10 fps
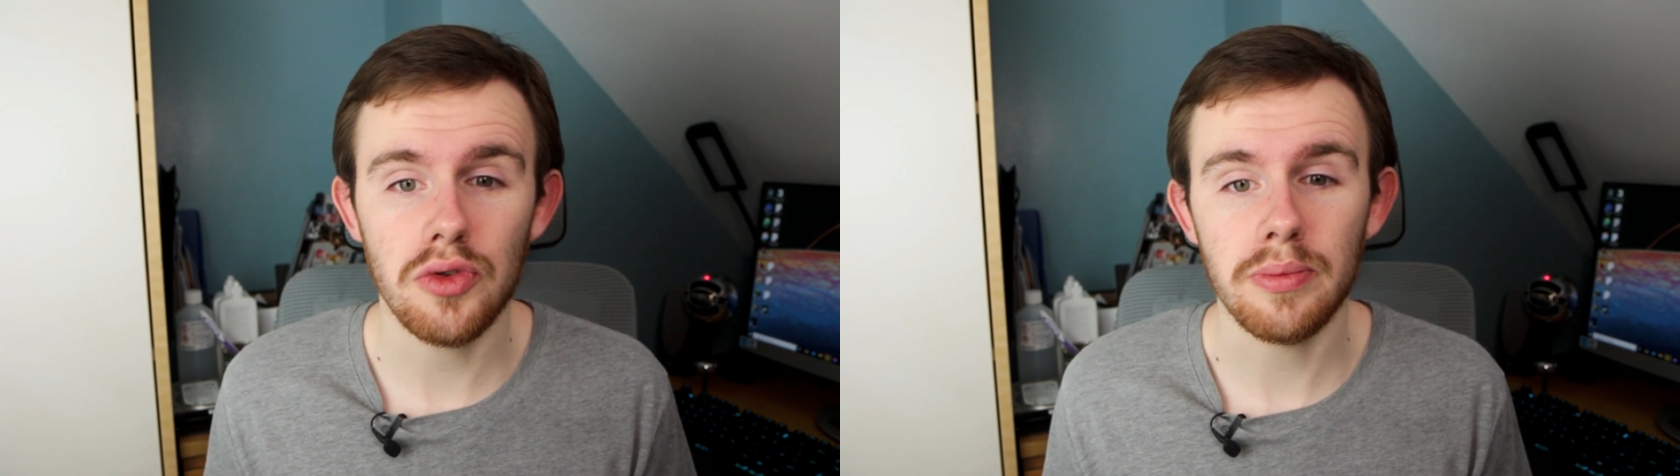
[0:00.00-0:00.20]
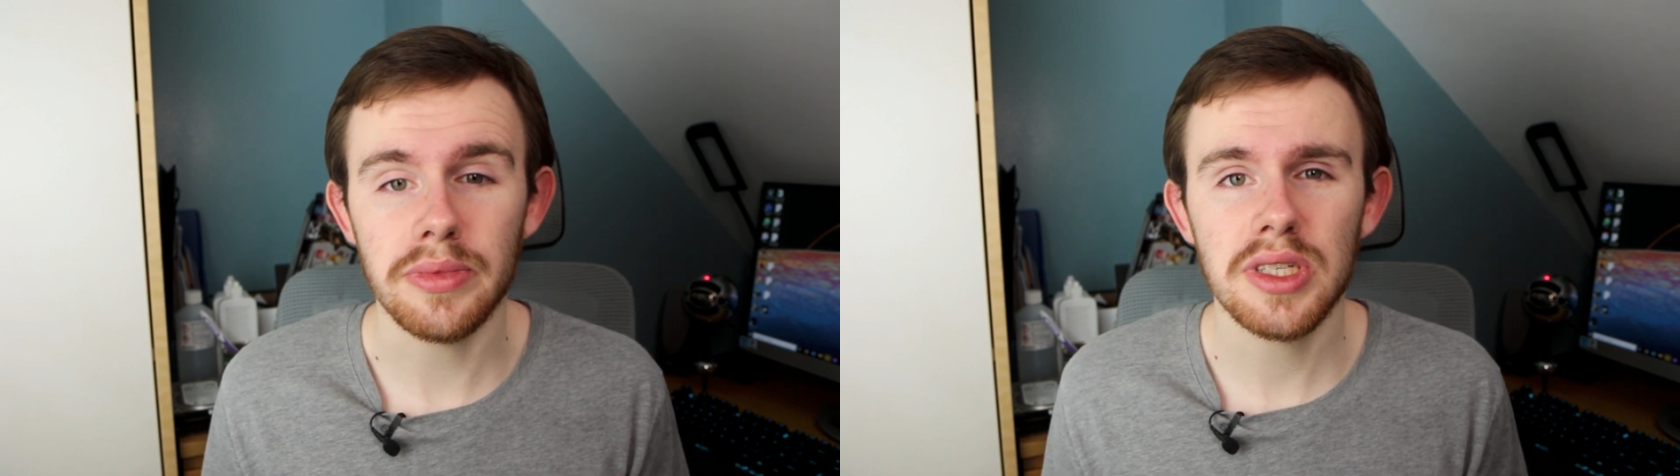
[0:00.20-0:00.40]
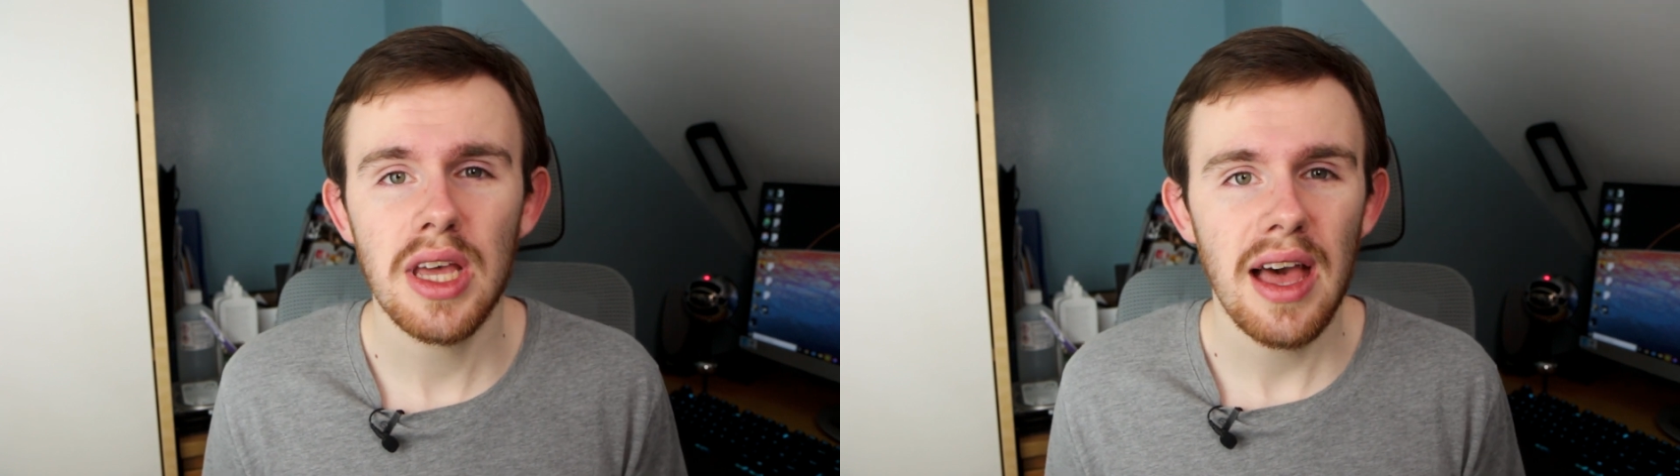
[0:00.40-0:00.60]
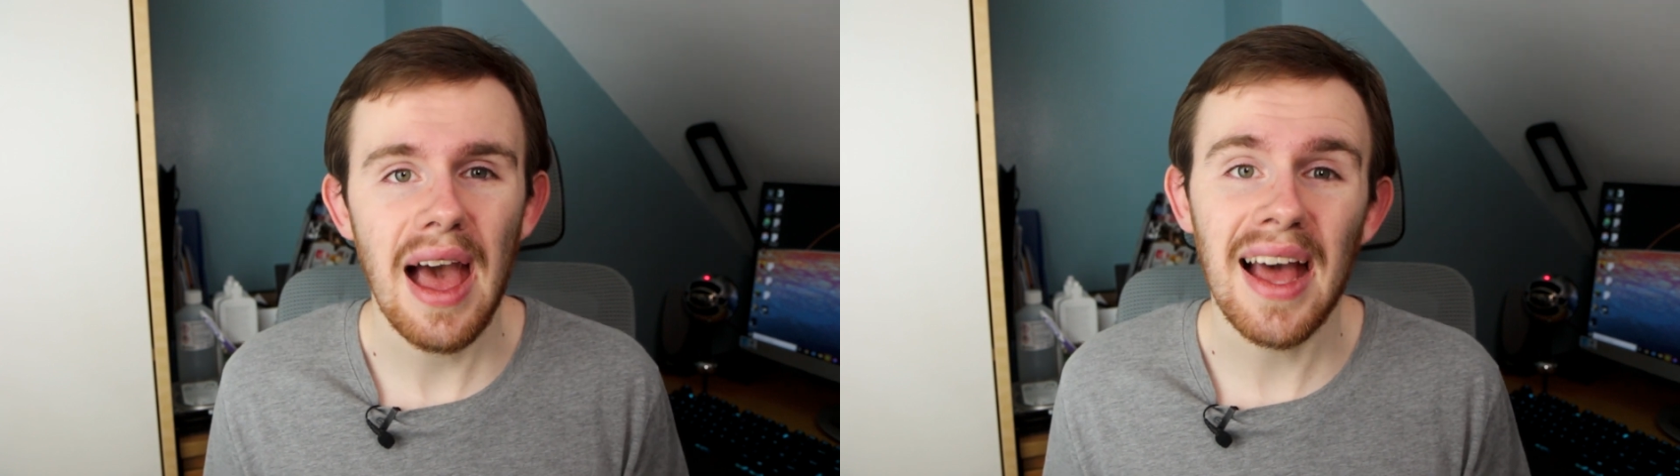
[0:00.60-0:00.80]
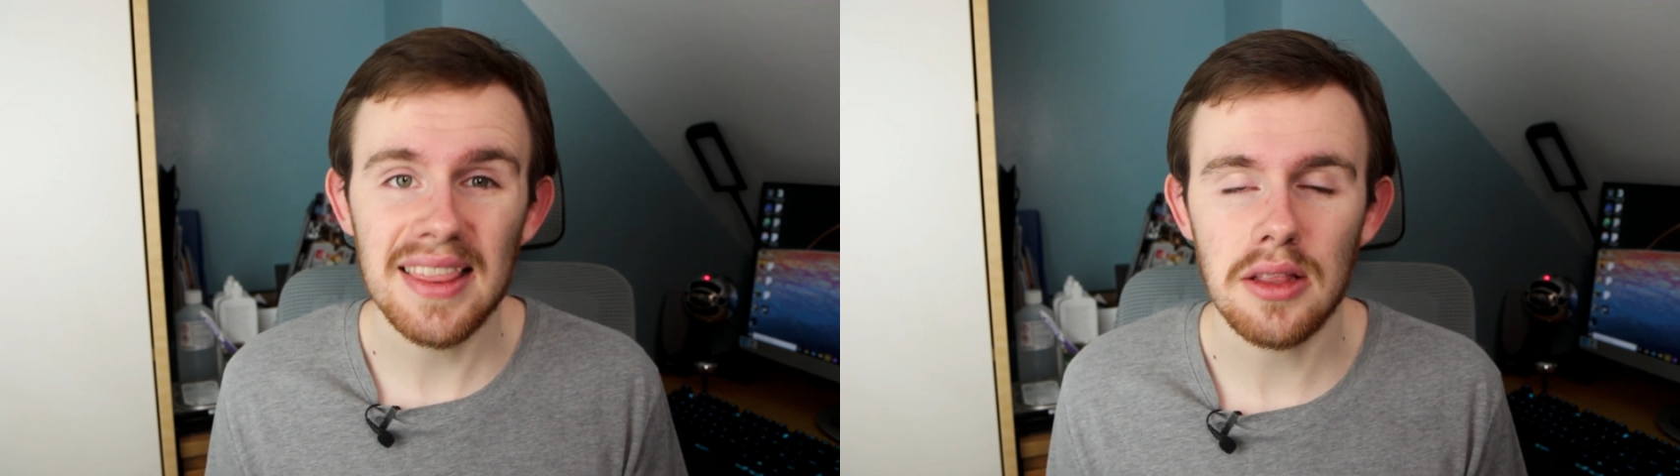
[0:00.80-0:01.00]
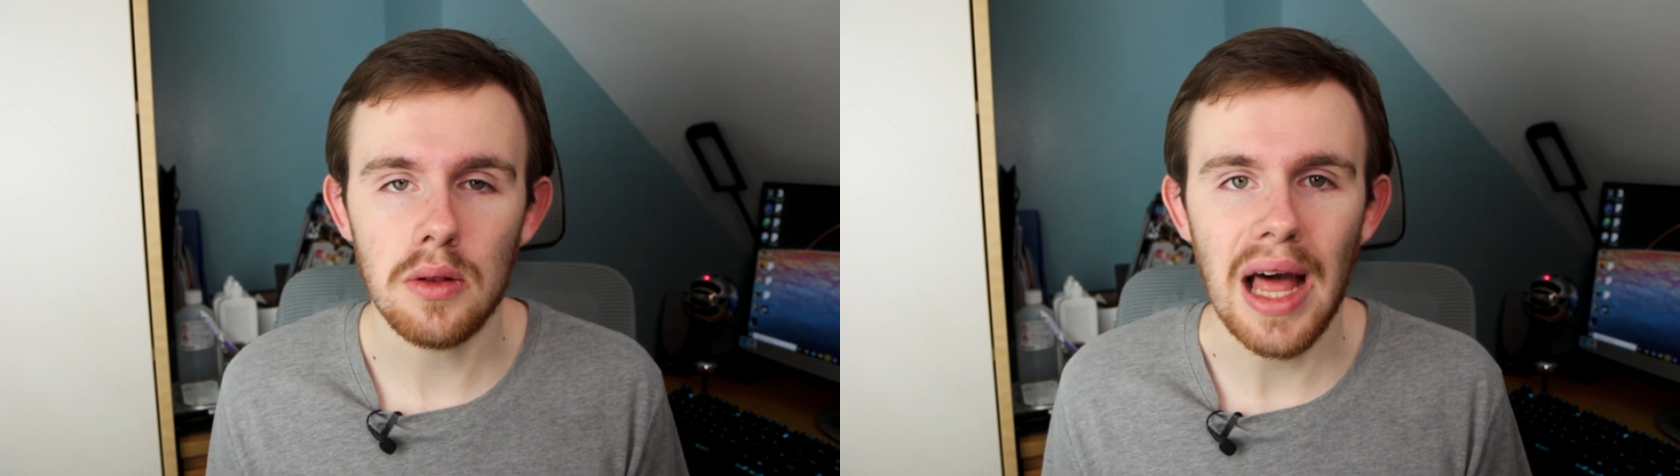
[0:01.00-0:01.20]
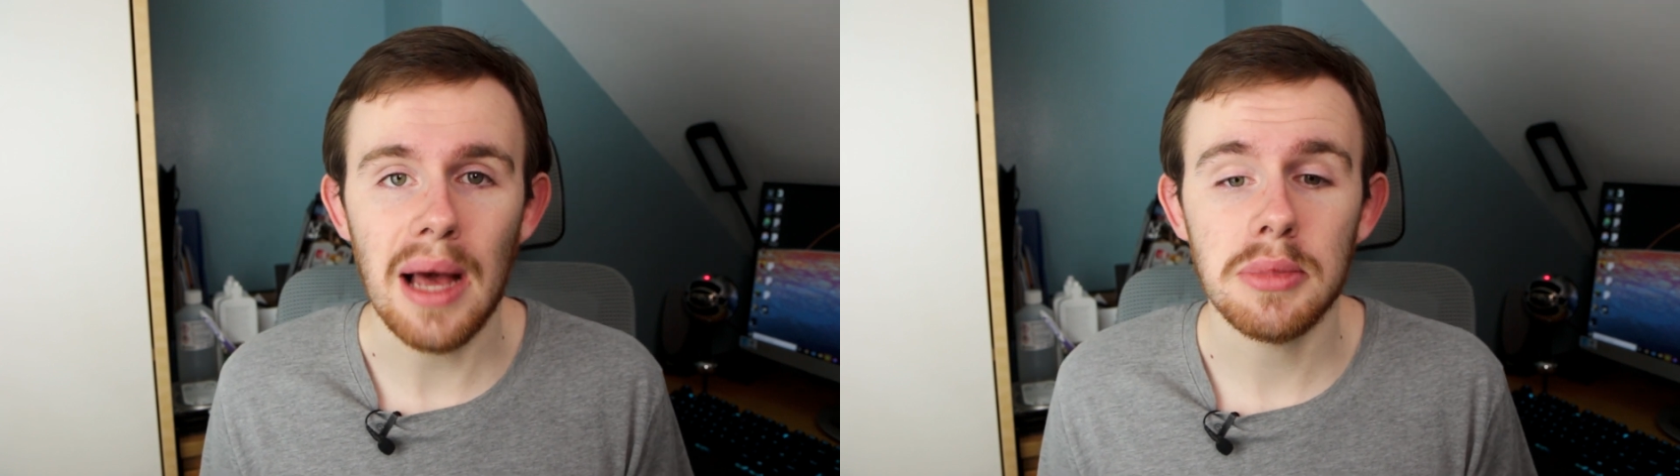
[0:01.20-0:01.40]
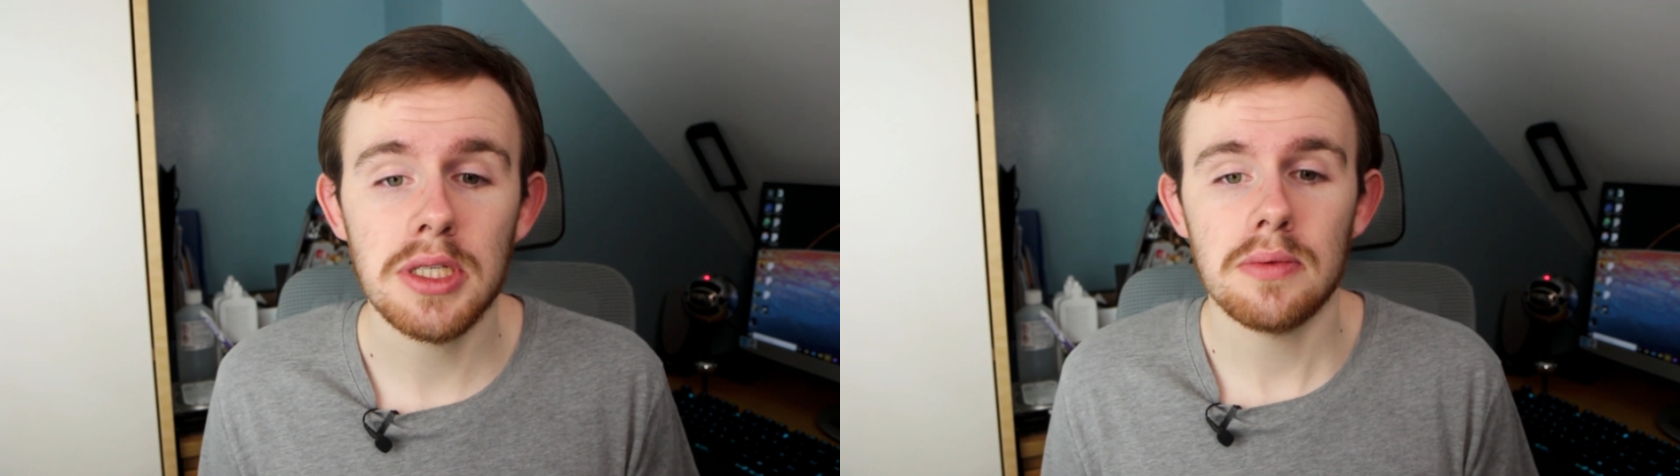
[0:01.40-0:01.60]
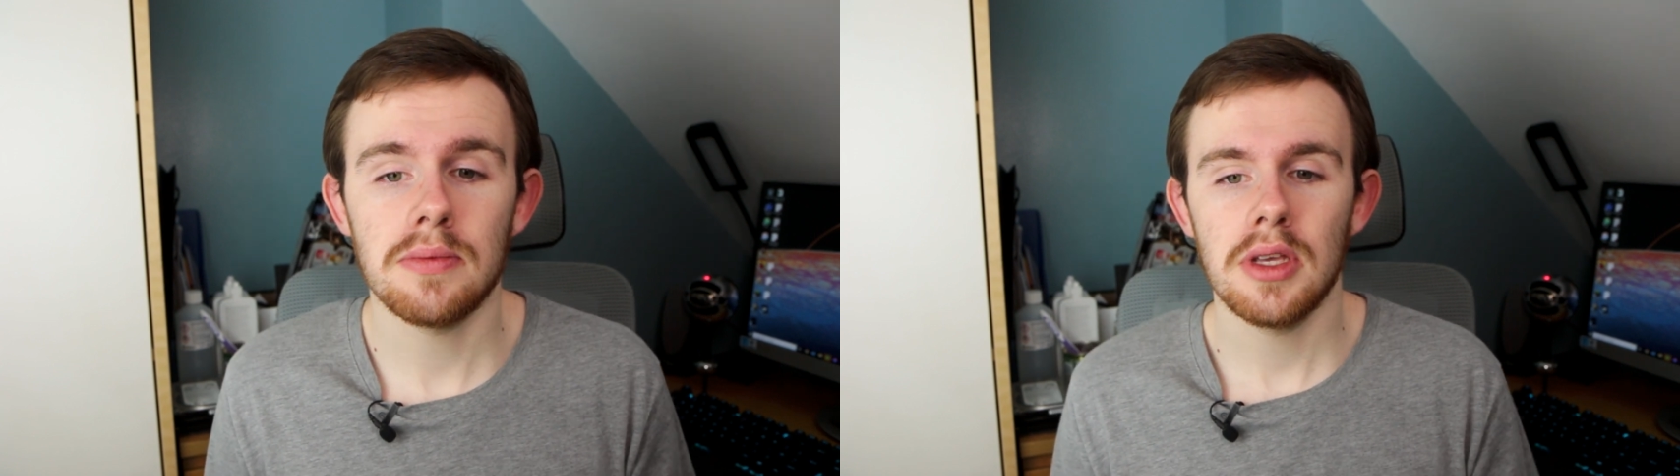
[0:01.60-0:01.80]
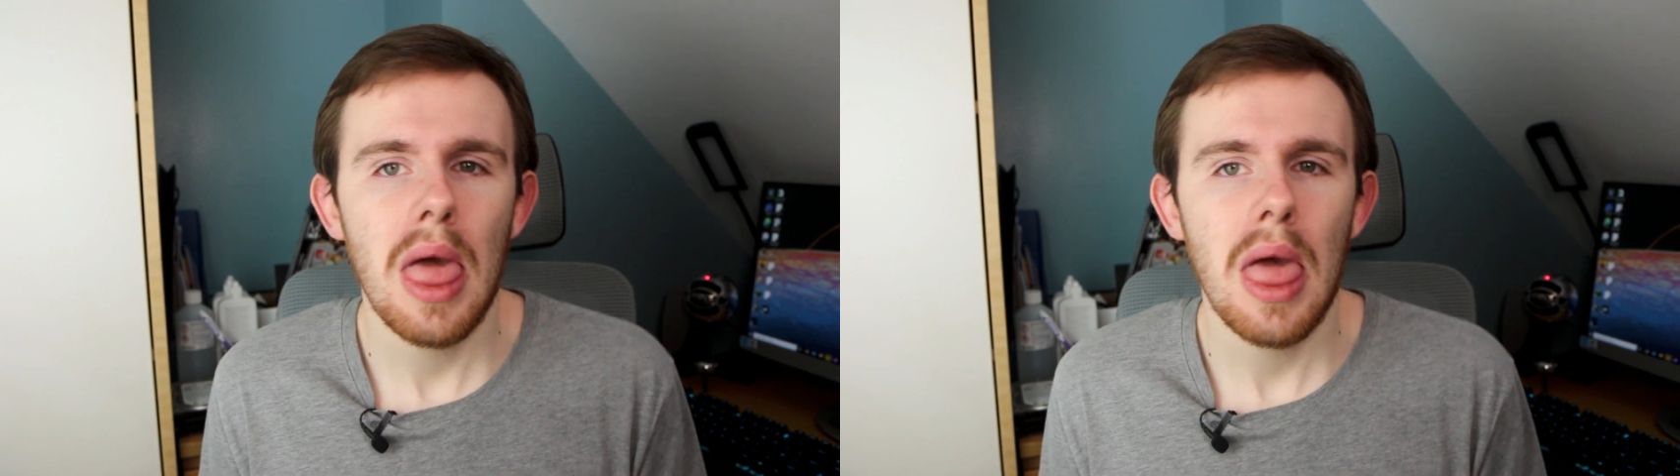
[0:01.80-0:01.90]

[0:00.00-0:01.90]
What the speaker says: rooms and the labs.